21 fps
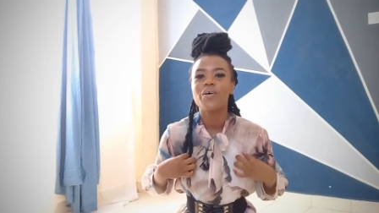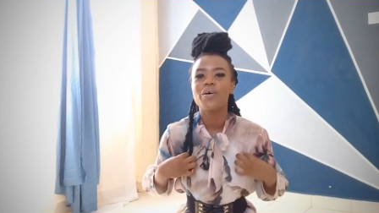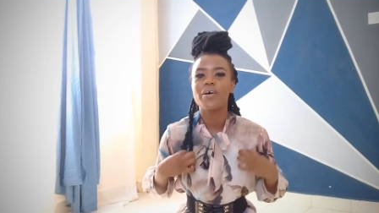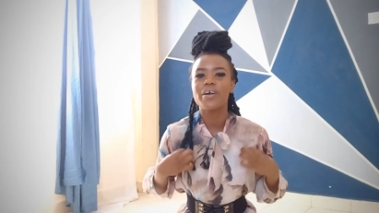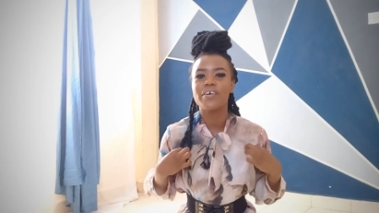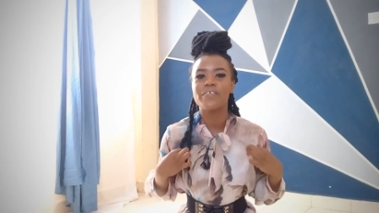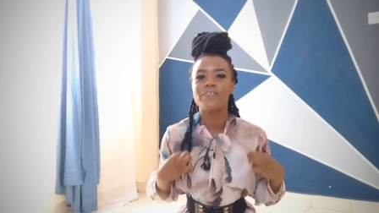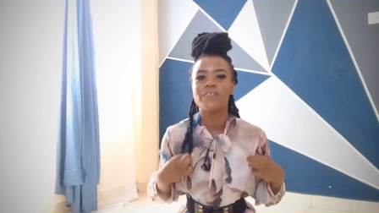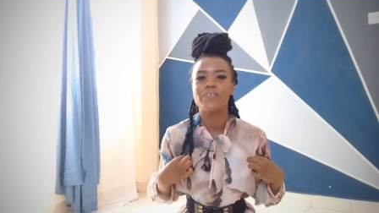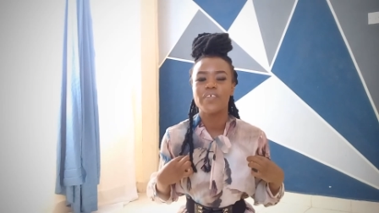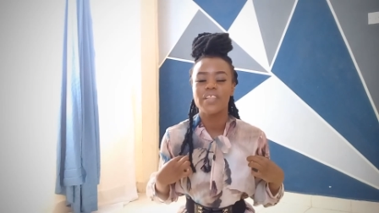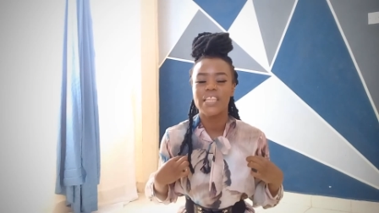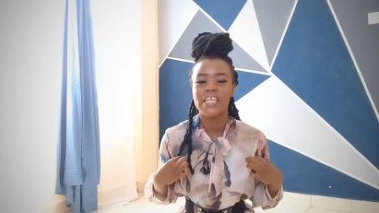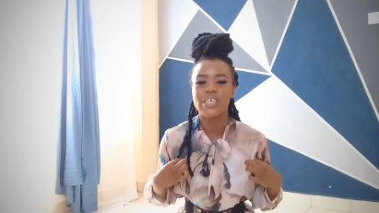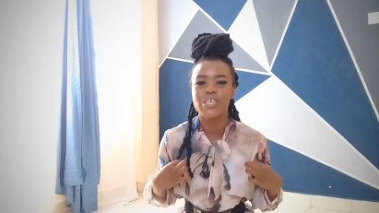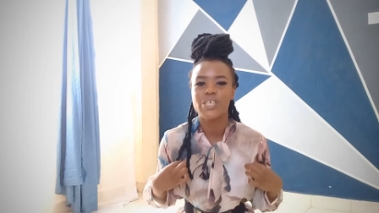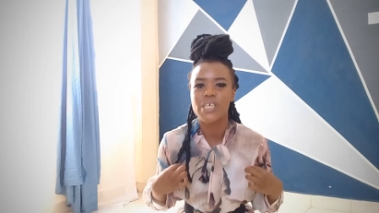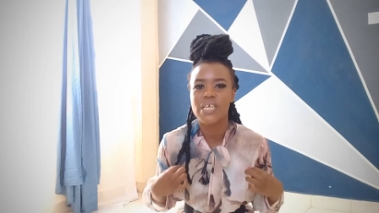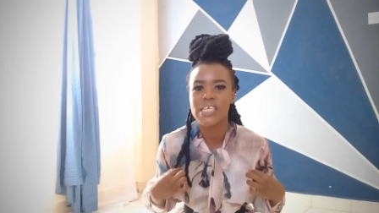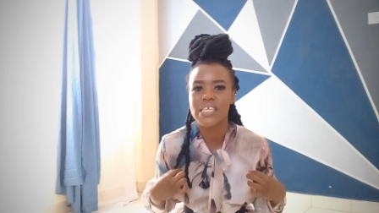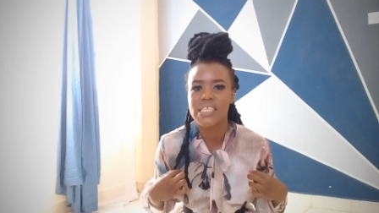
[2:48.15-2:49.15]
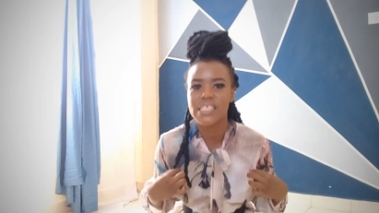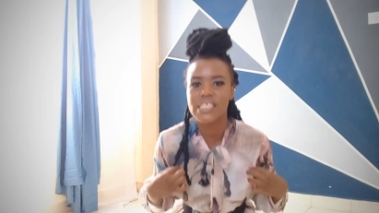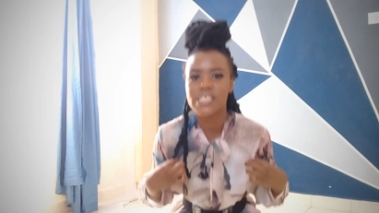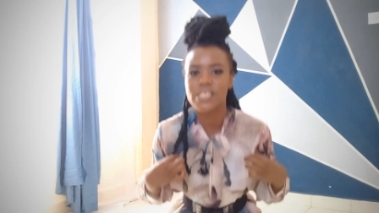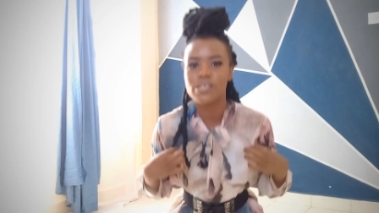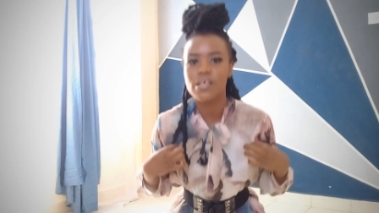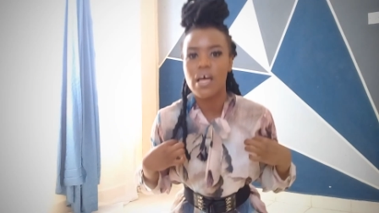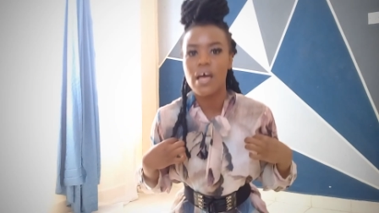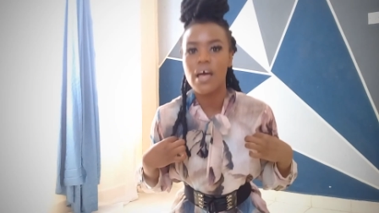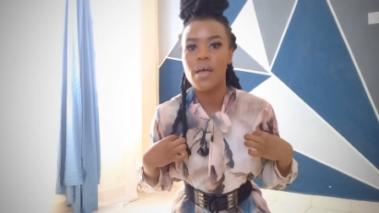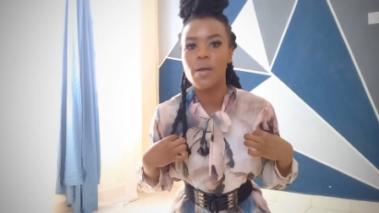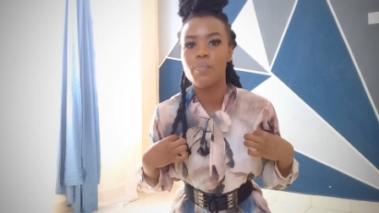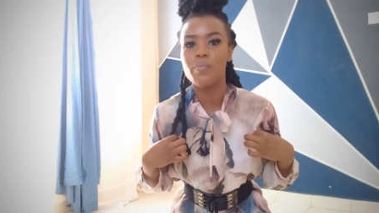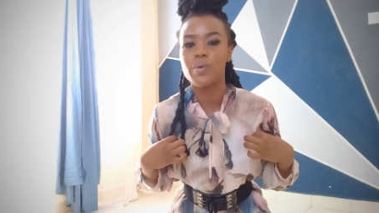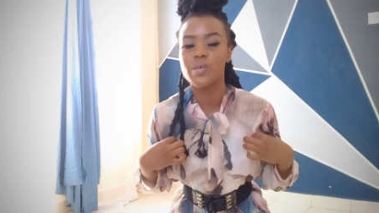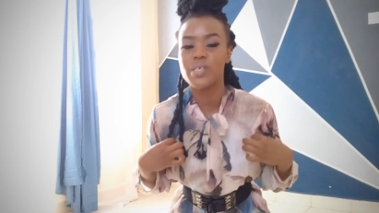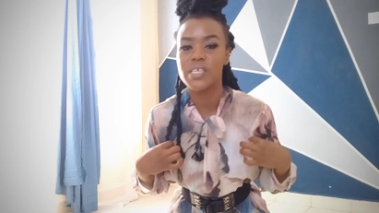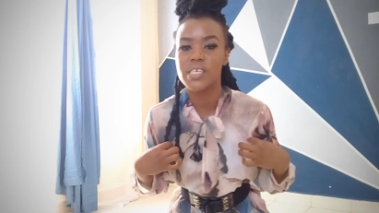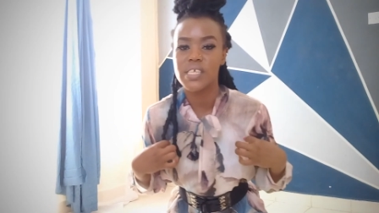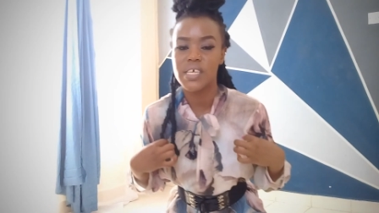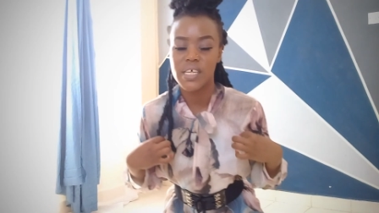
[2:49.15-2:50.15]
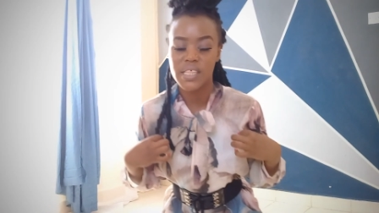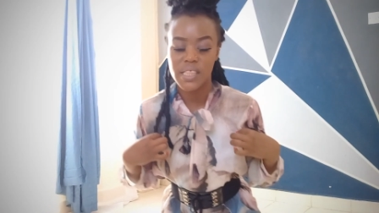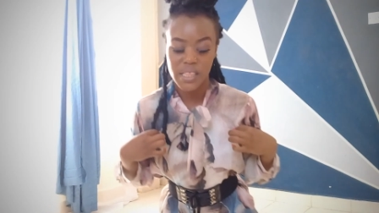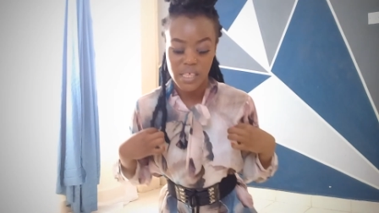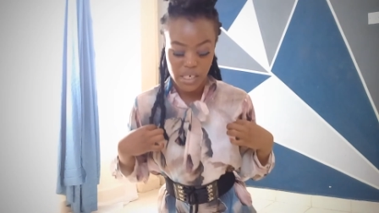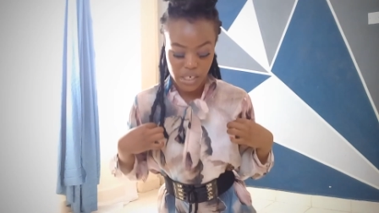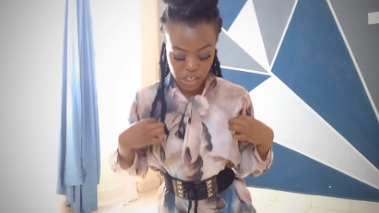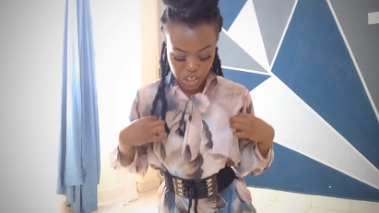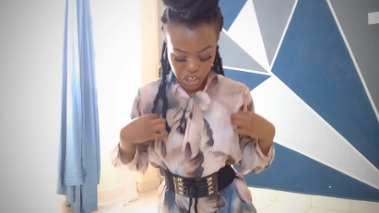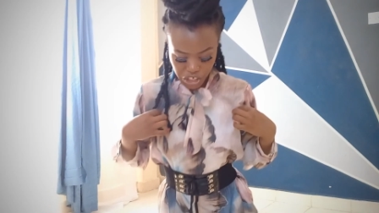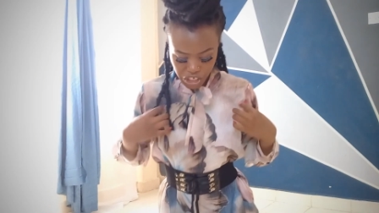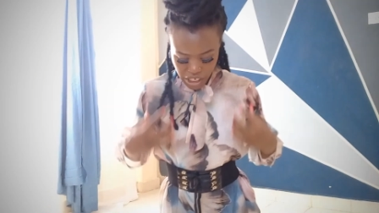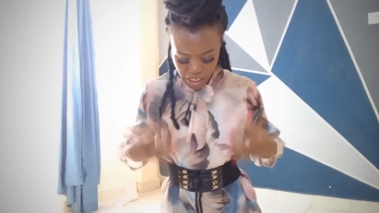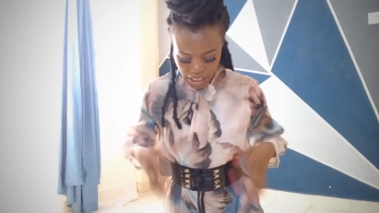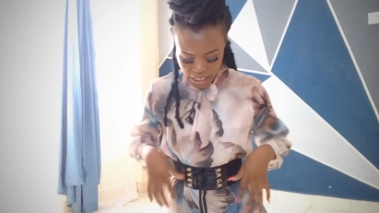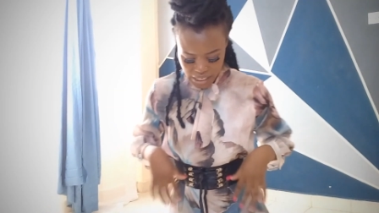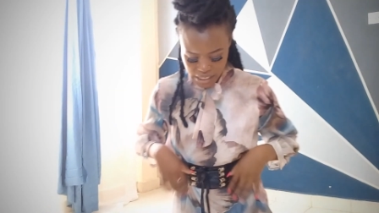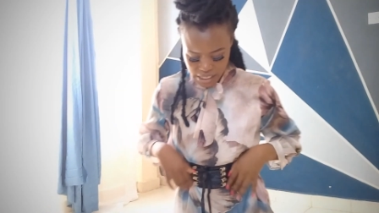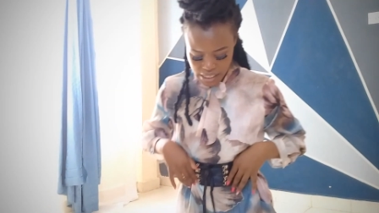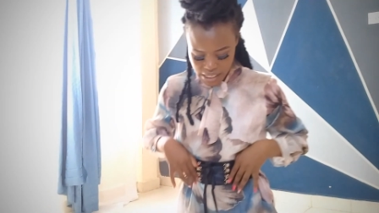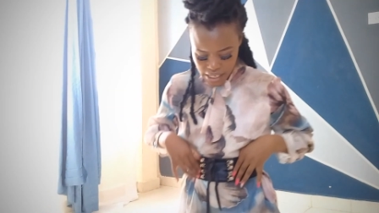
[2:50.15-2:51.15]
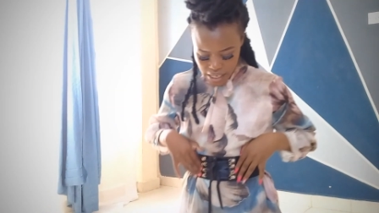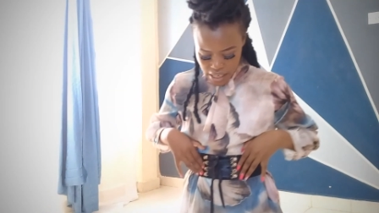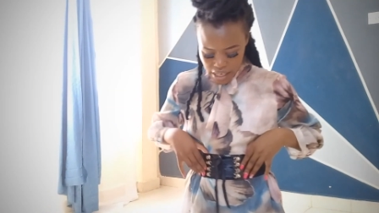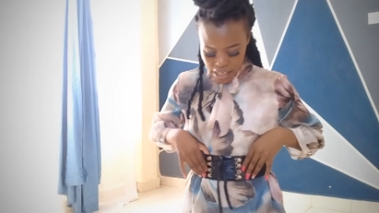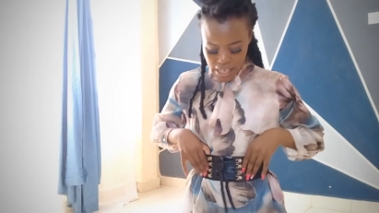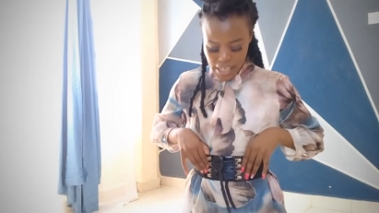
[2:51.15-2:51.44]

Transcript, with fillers: okay the dress i bought it at 30 shillings